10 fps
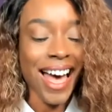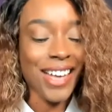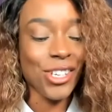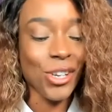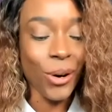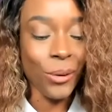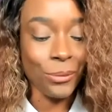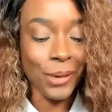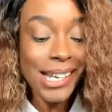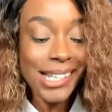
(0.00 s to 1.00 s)
Your
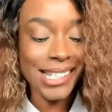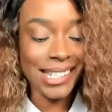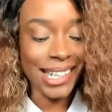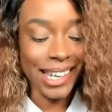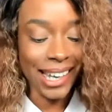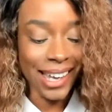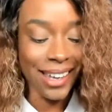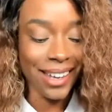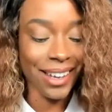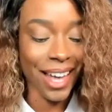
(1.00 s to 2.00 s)
reasoning,
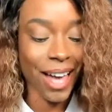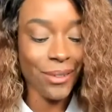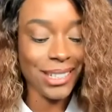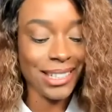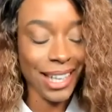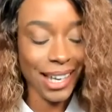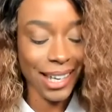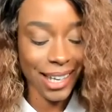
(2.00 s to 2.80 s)
I was like,